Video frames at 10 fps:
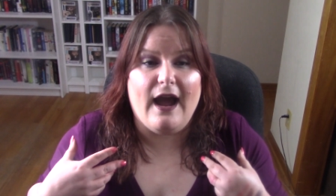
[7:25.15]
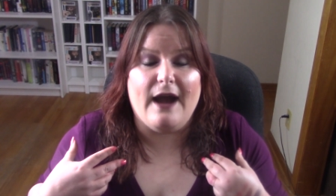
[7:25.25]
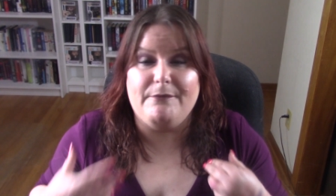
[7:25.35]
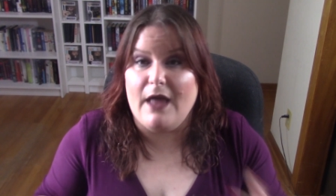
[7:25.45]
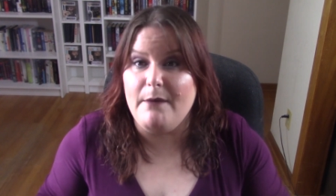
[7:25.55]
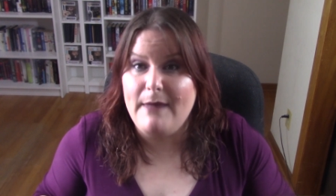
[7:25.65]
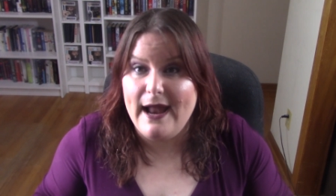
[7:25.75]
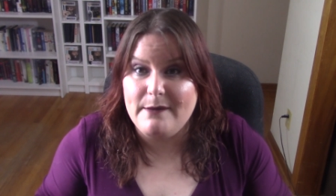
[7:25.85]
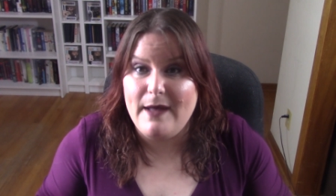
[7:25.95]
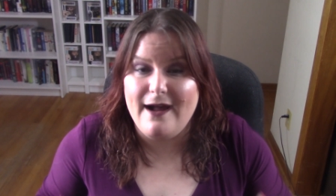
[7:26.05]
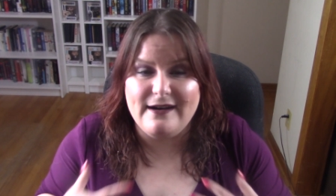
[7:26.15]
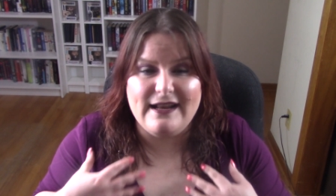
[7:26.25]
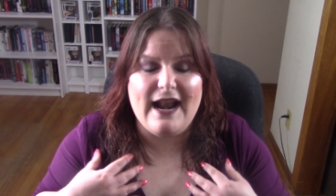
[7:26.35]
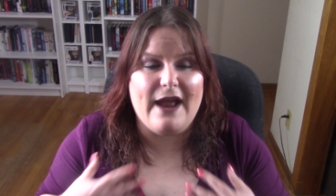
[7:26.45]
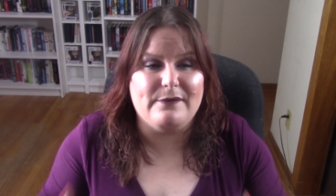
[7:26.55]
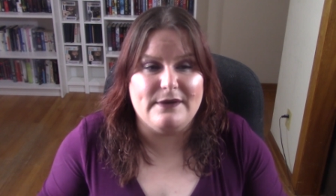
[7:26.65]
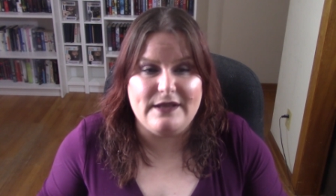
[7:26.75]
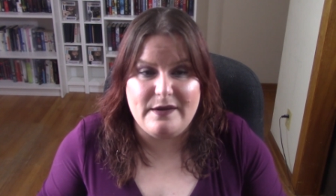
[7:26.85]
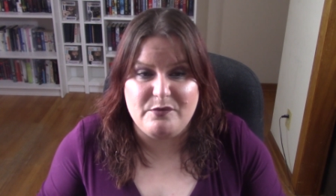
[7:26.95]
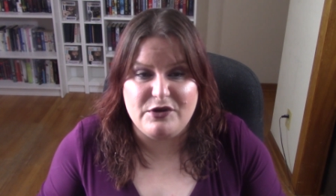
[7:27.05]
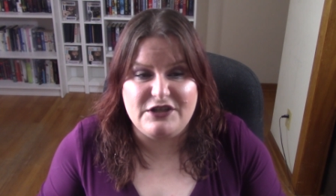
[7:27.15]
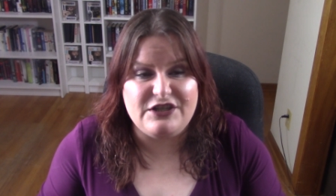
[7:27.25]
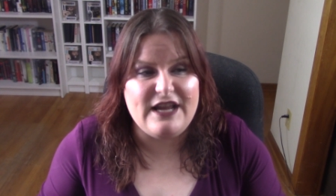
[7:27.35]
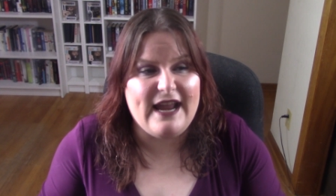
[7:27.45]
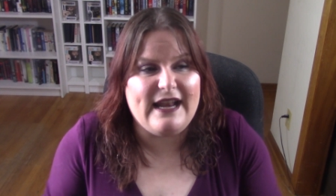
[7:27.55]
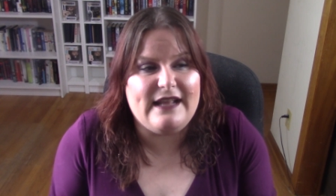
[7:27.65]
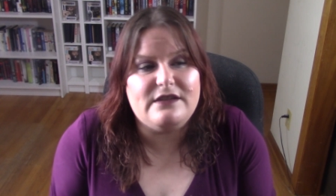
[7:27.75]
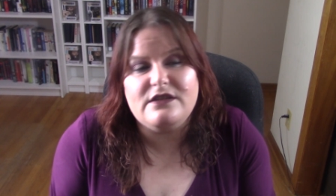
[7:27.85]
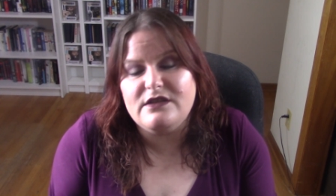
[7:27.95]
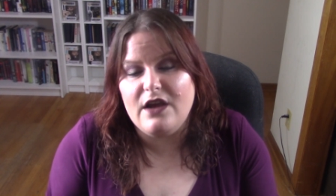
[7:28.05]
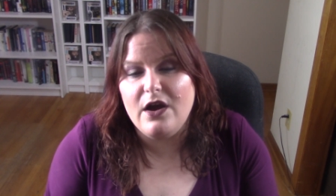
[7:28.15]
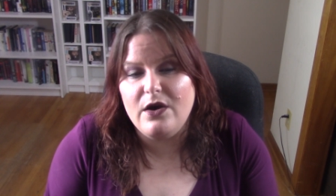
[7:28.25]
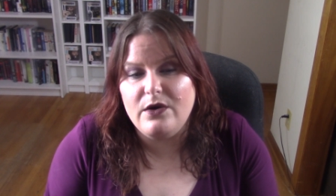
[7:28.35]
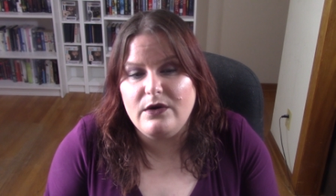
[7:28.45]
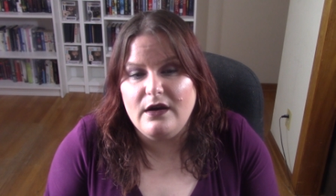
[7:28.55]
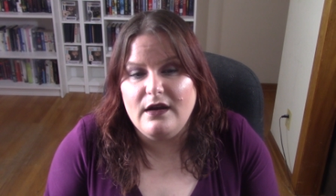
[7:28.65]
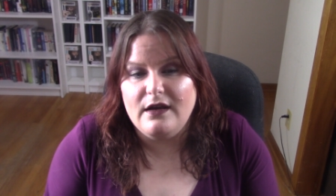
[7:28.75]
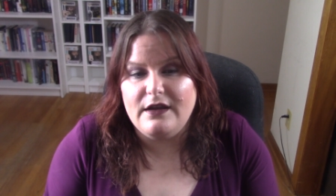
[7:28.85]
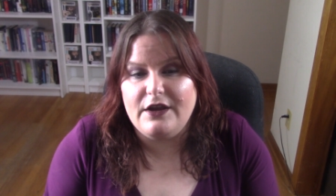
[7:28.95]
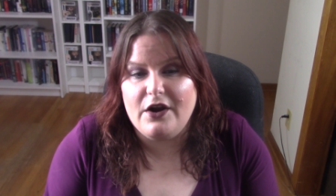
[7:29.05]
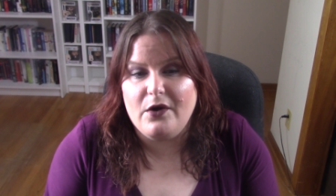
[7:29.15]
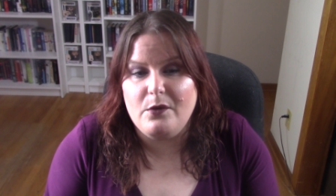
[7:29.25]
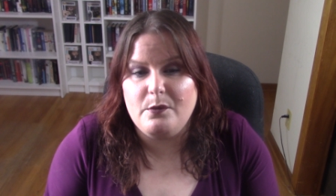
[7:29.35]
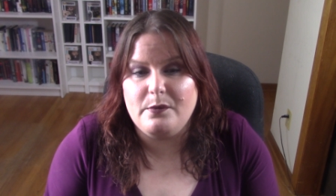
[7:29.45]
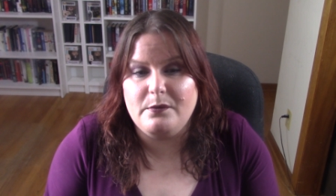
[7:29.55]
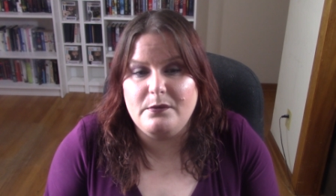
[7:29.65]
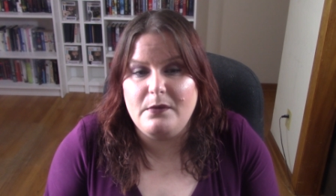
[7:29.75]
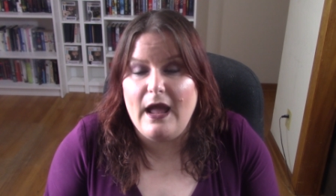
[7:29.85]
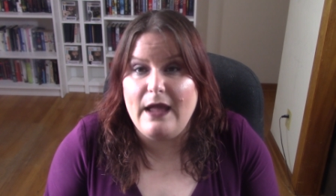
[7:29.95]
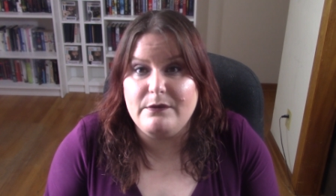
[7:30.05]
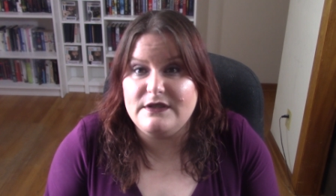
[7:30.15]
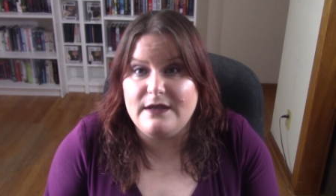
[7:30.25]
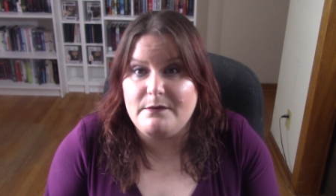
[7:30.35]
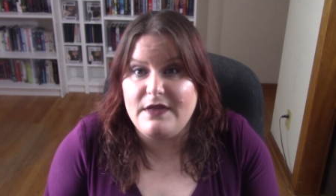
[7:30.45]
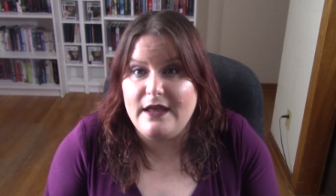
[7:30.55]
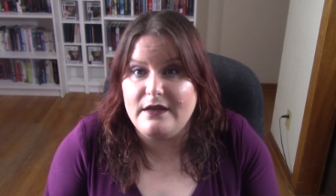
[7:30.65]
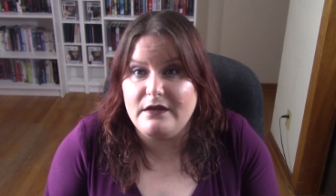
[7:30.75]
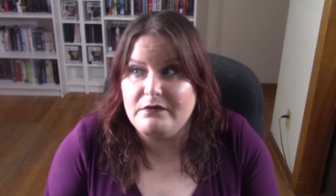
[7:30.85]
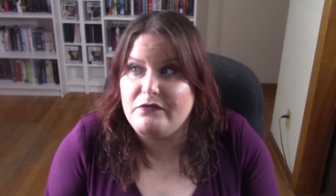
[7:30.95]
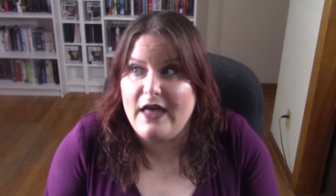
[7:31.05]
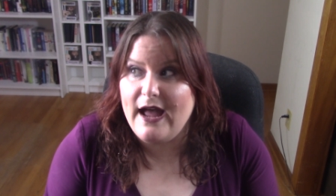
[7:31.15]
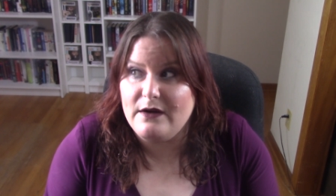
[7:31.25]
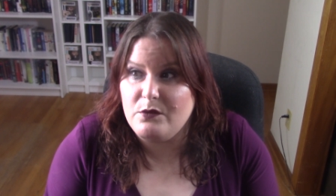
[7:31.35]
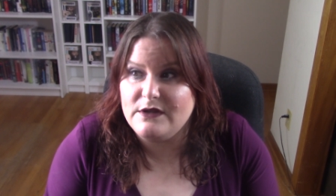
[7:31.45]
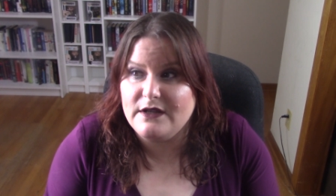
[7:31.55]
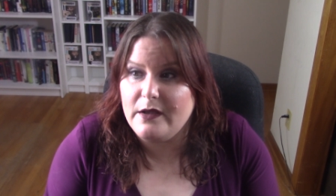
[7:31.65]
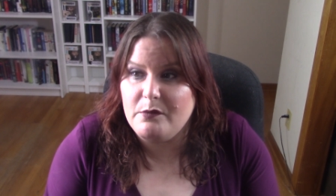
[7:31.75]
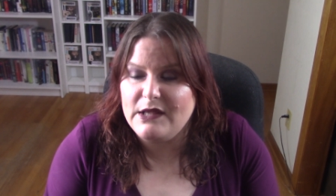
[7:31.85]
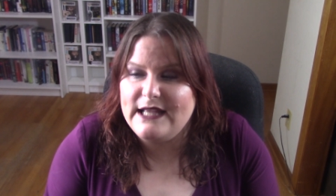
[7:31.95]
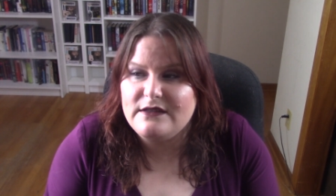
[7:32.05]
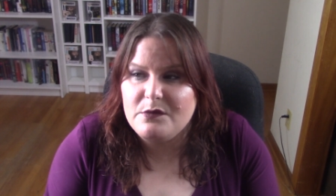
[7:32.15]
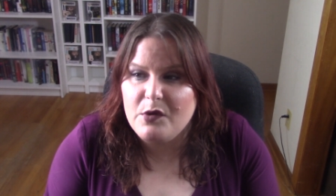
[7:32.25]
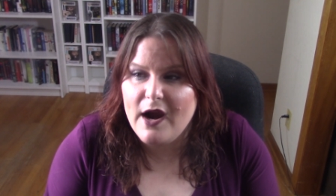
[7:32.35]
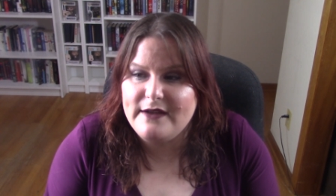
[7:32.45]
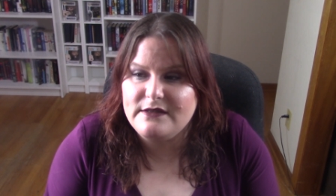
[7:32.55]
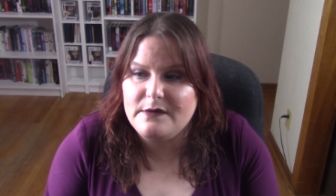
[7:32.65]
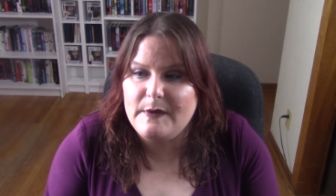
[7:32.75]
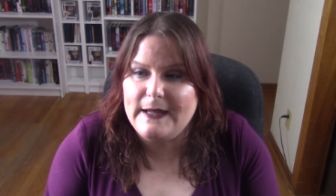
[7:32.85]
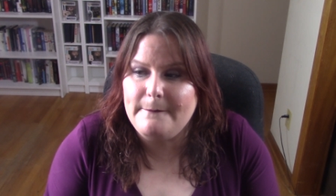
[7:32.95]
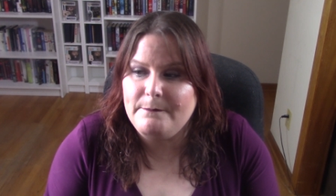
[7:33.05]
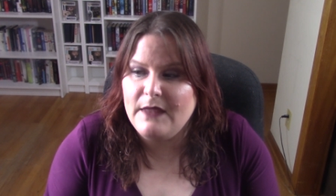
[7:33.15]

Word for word: I'm not mad about it. I really appreciate it. So, you know, it was something that was a complete surprise to me.